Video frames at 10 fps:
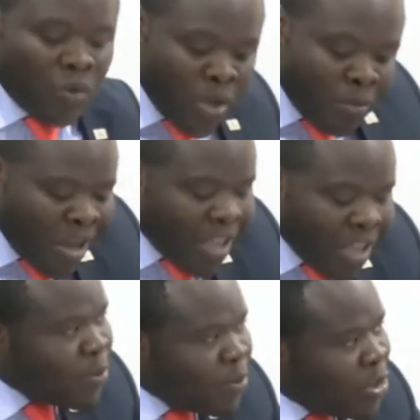we
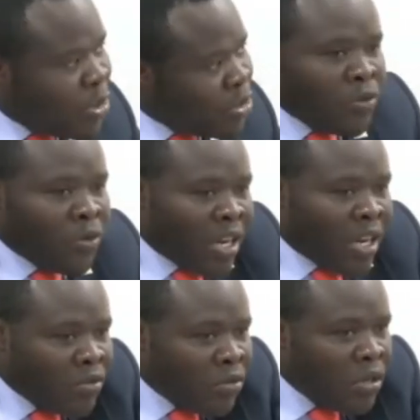must present ourselves to
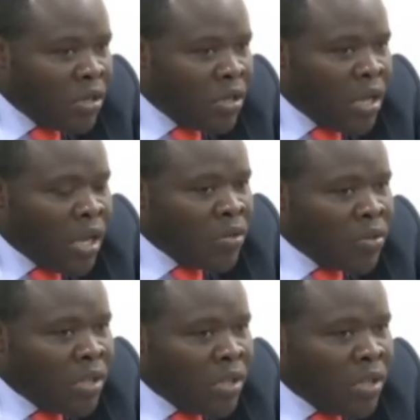article
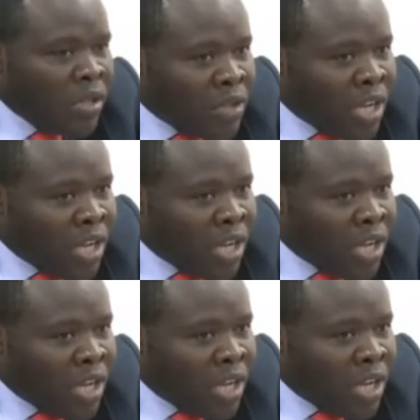to that to that
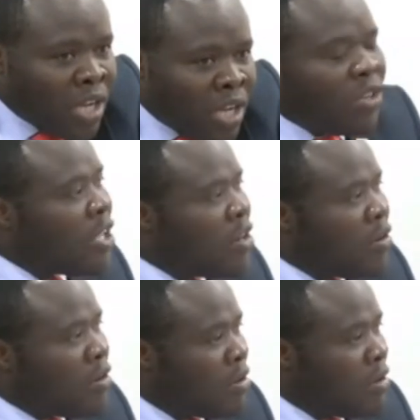particular section of the
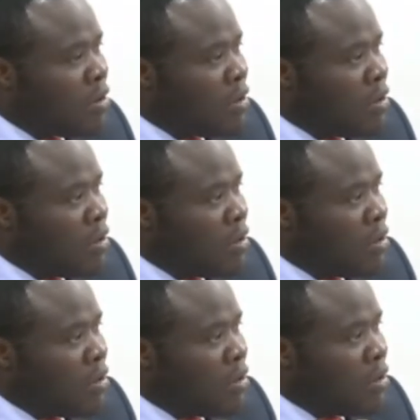law.
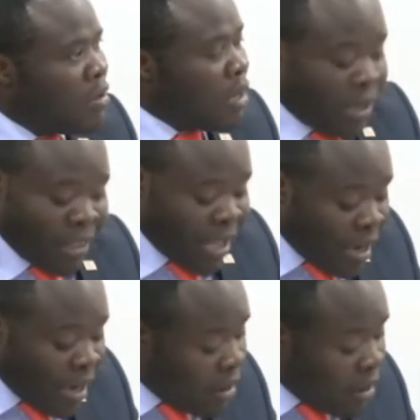And
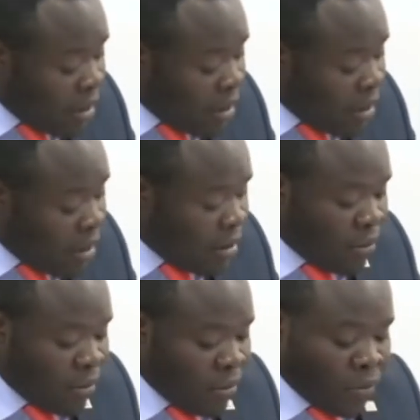then
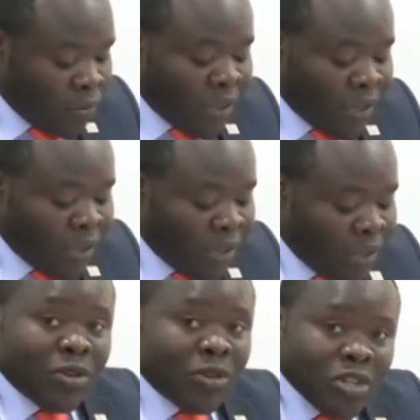the
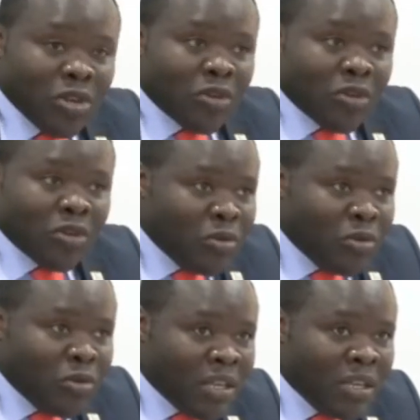second question
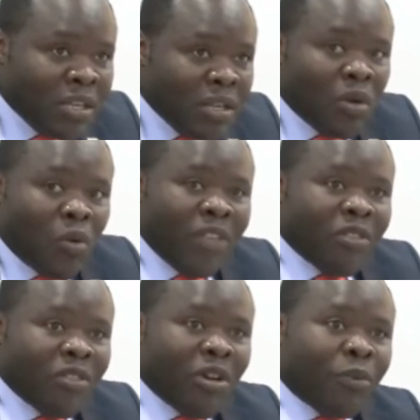would be
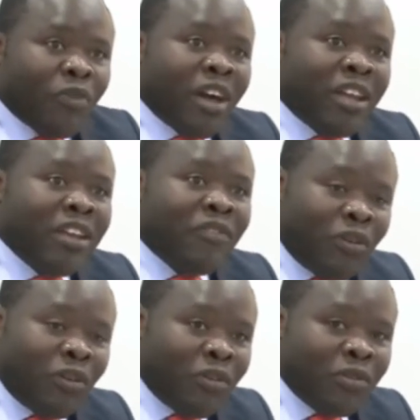when they are provided
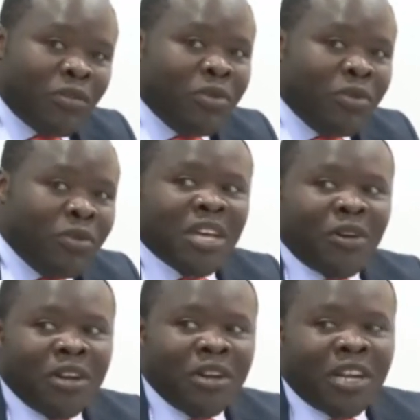for, which
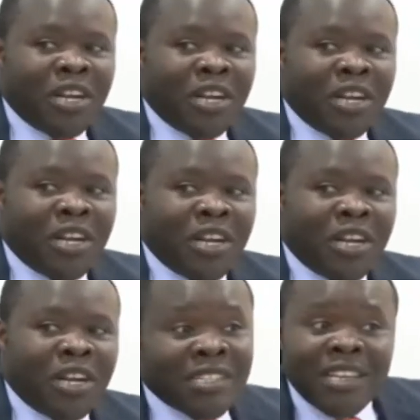the auditors, to be
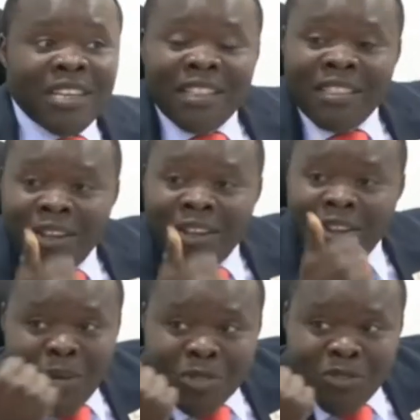honest, the auditor
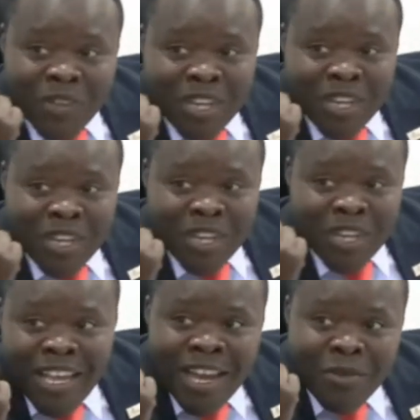general was very clear
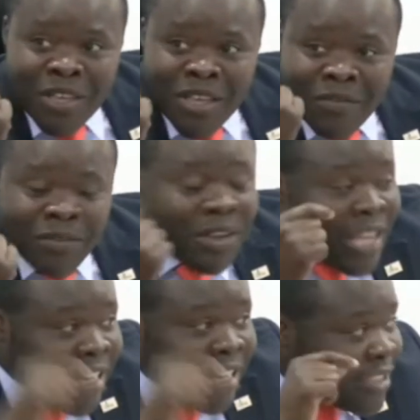here, and we gave
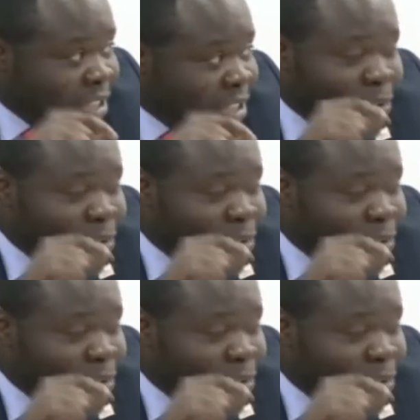it is this